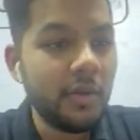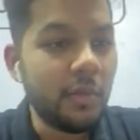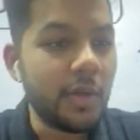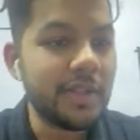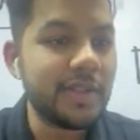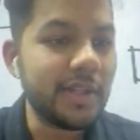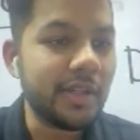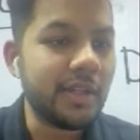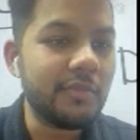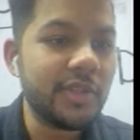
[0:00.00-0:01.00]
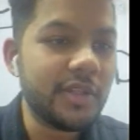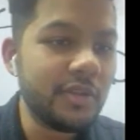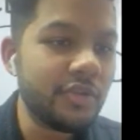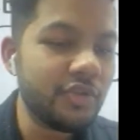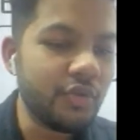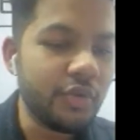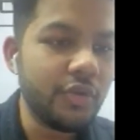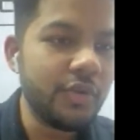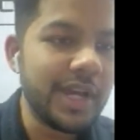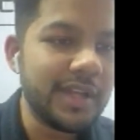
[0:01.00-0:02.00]
1 second. I'm just going to show
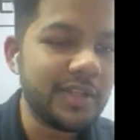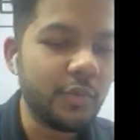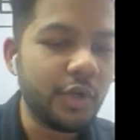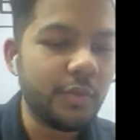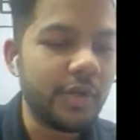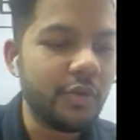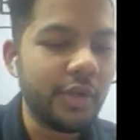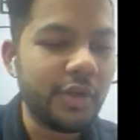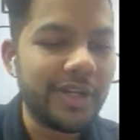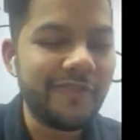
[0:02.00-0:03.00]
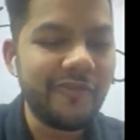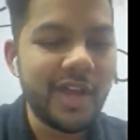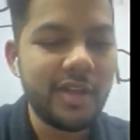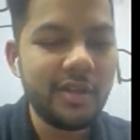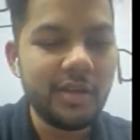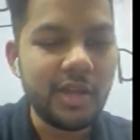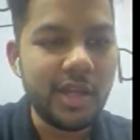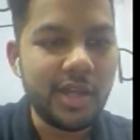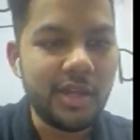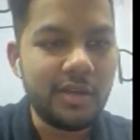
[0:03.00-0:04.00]
you guys what we're doing on DeFi,
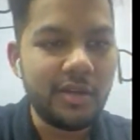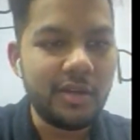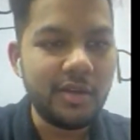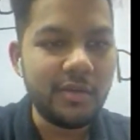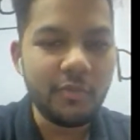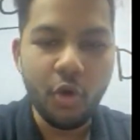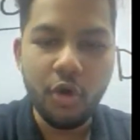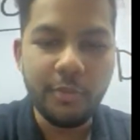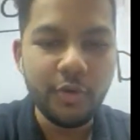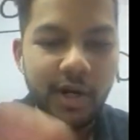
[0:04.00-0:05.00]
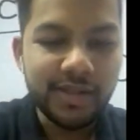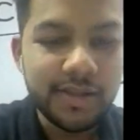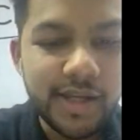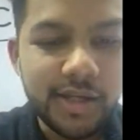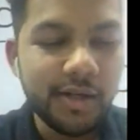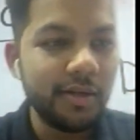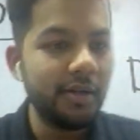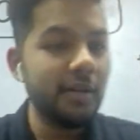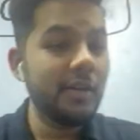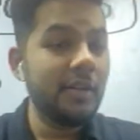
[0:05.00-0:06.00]
and hope you guys like it.
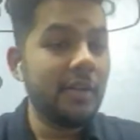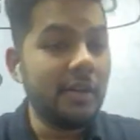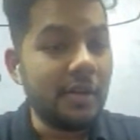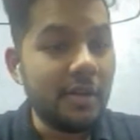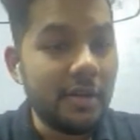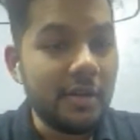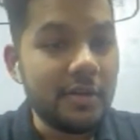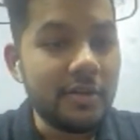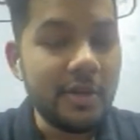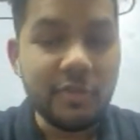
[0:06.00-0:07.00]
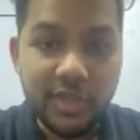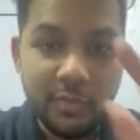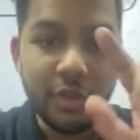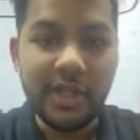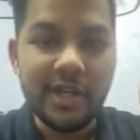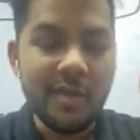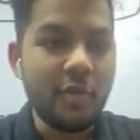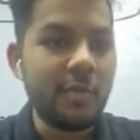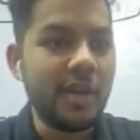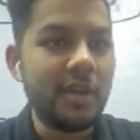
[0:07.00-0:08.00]
I'm just pulling it up
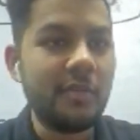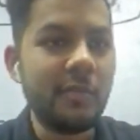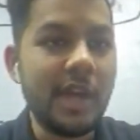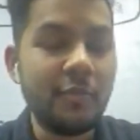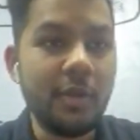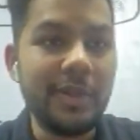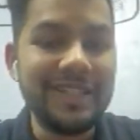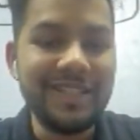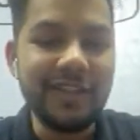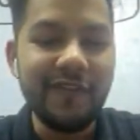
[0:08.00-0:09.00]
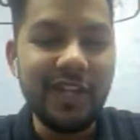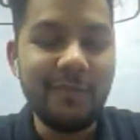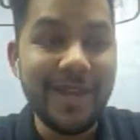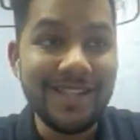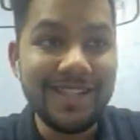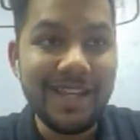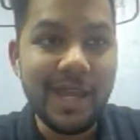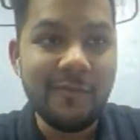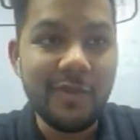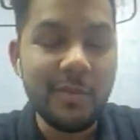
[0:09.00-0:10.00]
on my laptop. It's a very basic
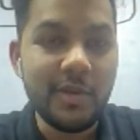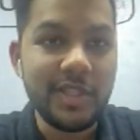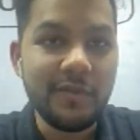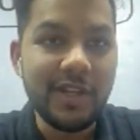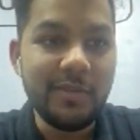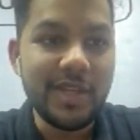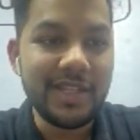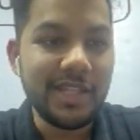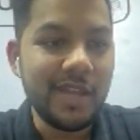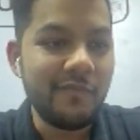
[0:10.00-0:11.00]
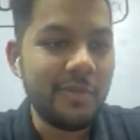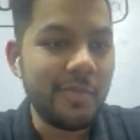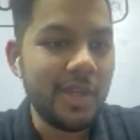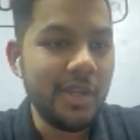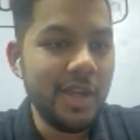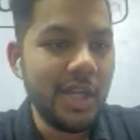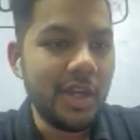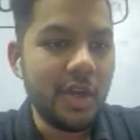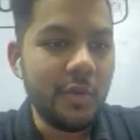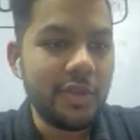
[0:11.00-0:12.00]
MVP,
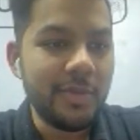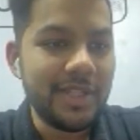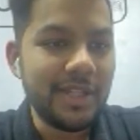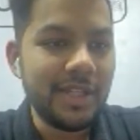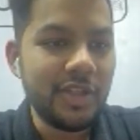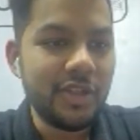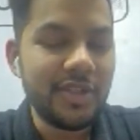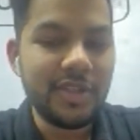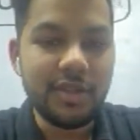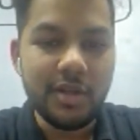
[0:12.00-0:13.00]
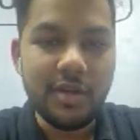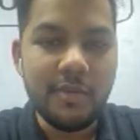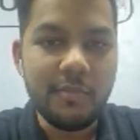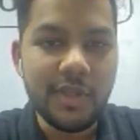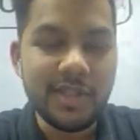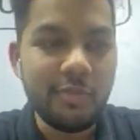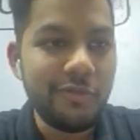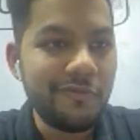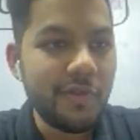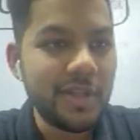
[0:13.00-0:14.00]
which basically just is a
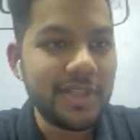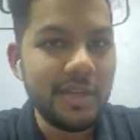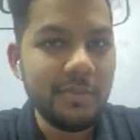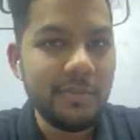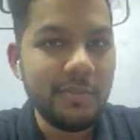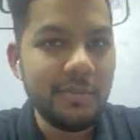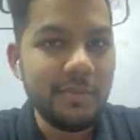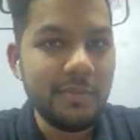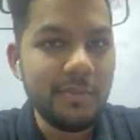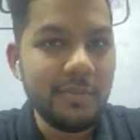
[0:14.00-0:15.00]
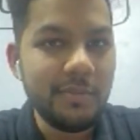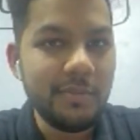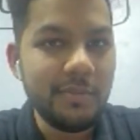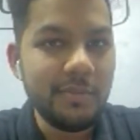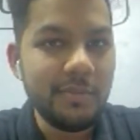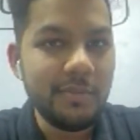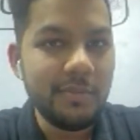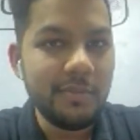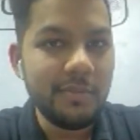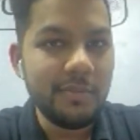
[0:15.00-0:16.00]
proof of concept. I'm just logging into my Telegram
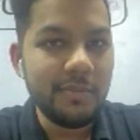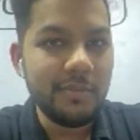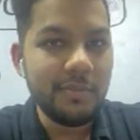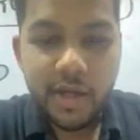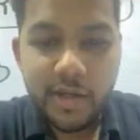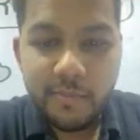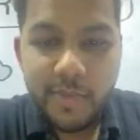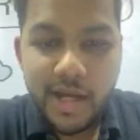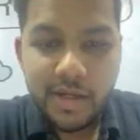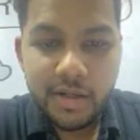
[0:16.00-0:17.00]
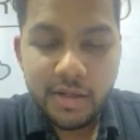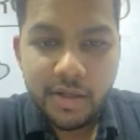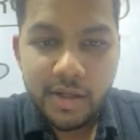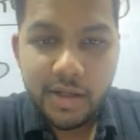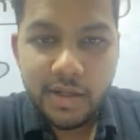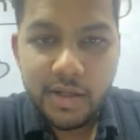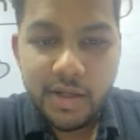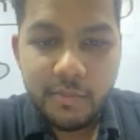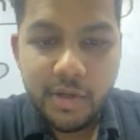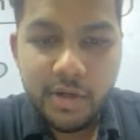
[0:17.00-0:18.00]
to get the. I am back,
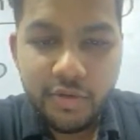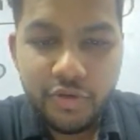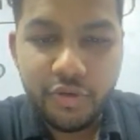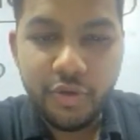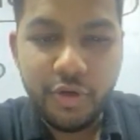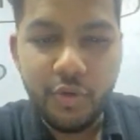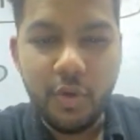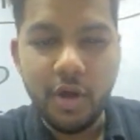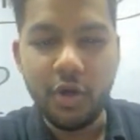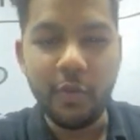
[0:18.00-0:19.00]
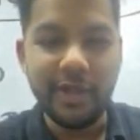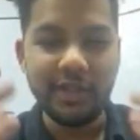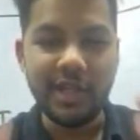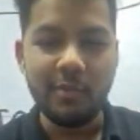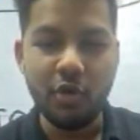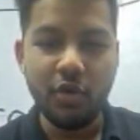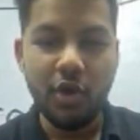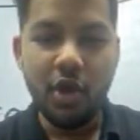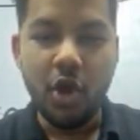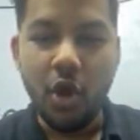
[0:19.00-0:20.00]
and I'm here to show you a quick demo
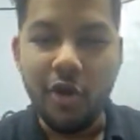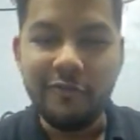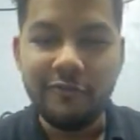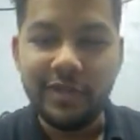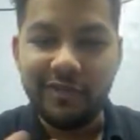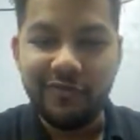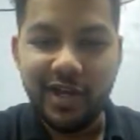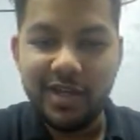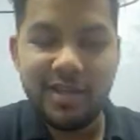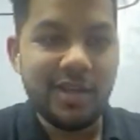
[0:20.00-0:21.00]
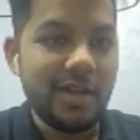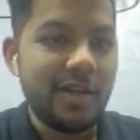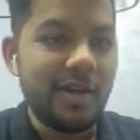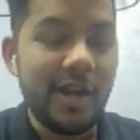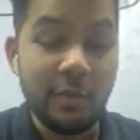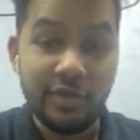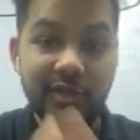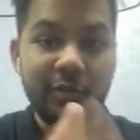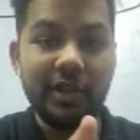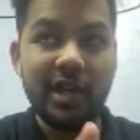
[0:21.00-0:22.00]
of DeFi. I was
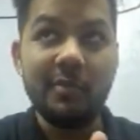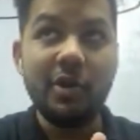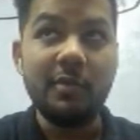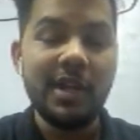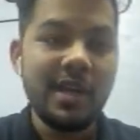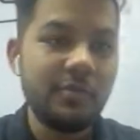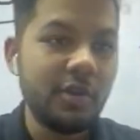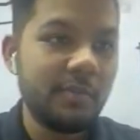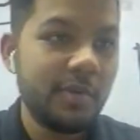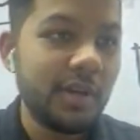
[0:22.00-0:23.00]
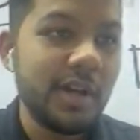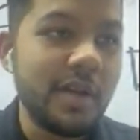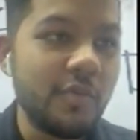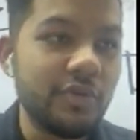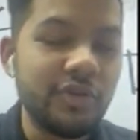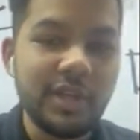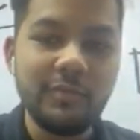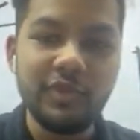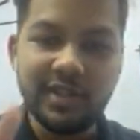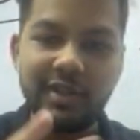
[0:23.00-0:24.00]
just putting up on my laptop.
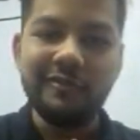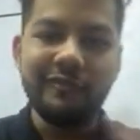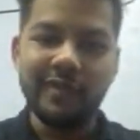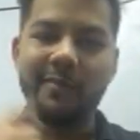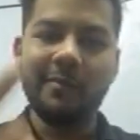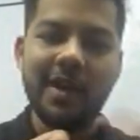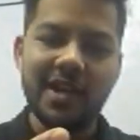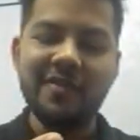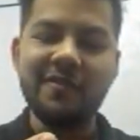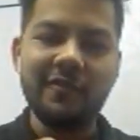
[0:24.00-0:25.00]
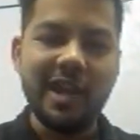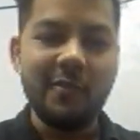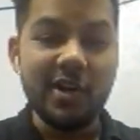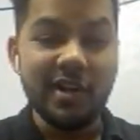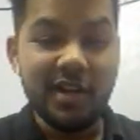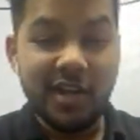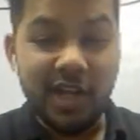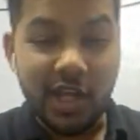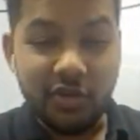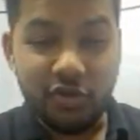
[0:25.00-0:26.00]
I'm just gonna flip my camera
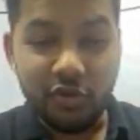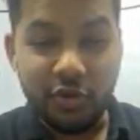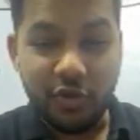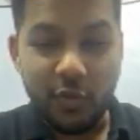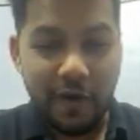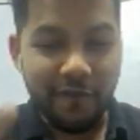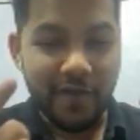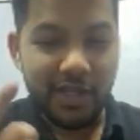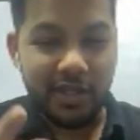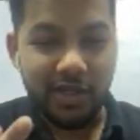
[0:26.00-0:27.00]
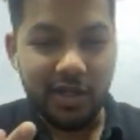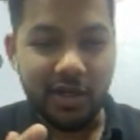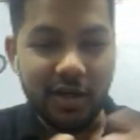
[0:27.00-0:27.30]
and show you a very.